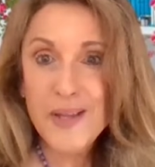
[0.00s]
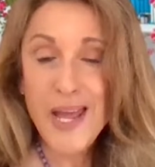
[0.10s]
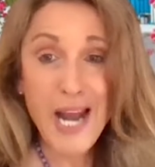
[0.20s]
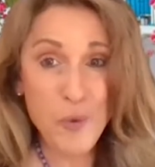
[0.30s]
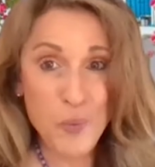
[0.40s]

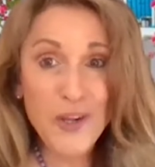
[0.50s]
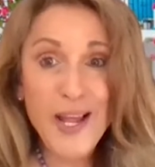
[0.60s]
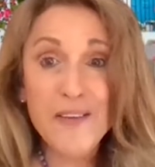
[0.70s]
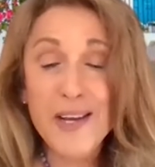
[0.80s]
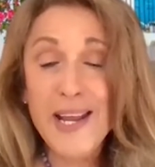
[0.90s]
And I will
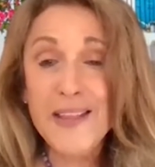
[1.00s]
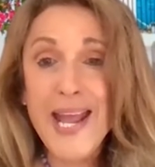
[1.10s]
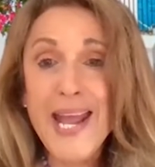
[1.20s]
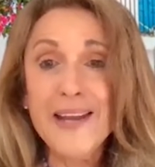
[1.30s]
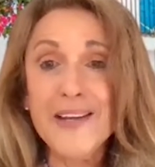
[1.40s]
have in the
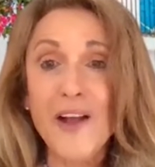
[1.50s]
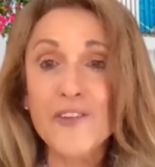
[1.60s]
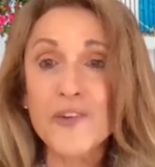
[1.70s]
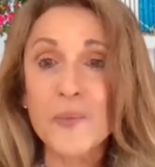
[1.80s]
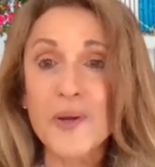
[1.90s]

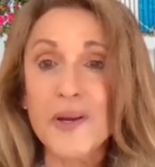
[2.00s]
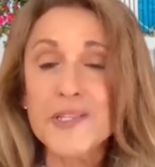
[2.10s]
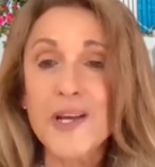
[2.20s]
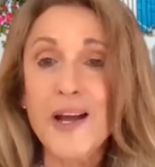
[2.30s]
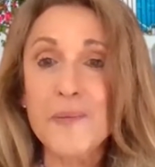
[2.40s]
handouts that we're going to
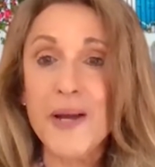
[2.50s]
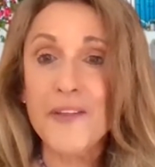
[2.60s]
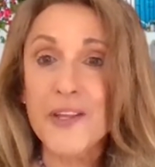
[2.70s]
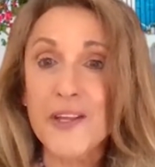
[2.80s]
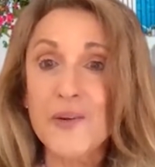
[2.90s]
talk
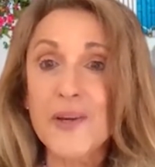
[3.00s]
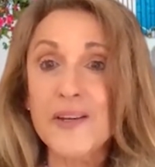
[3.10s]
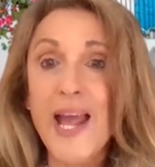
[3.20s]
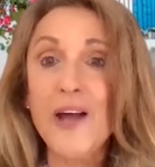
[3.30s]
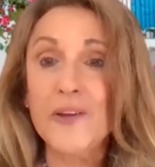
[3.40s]
about that you can
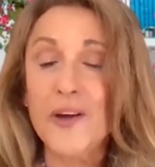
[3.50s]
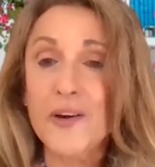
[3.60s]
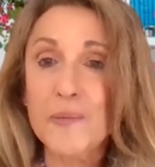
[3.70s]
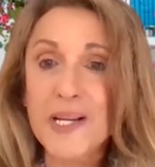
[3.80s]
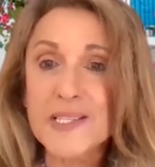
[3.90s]
download
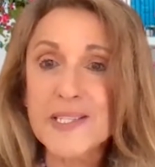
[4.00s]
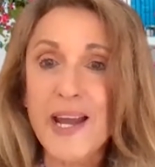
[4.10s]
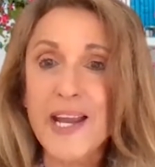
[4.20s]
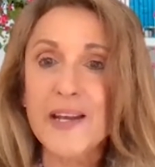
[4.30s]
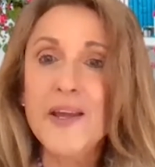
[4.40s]
at my
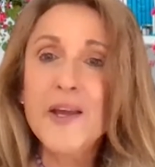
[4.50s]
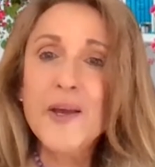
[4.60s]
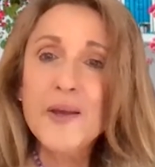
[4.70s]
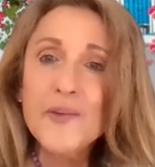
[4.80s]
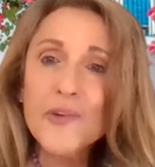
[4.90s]
site.
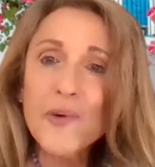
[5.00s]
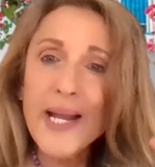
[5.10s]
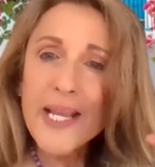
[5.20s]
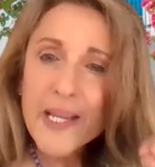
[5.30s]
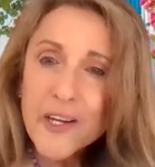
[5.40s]
So
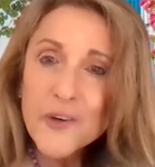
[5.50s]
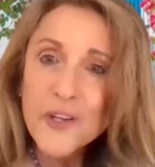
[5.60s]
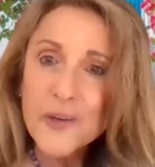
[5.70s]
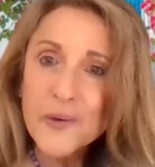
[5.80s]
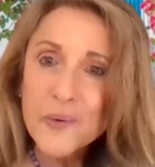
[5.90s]
I hear
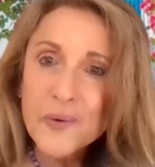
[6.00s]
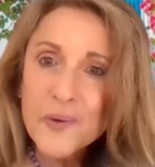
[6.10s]
you.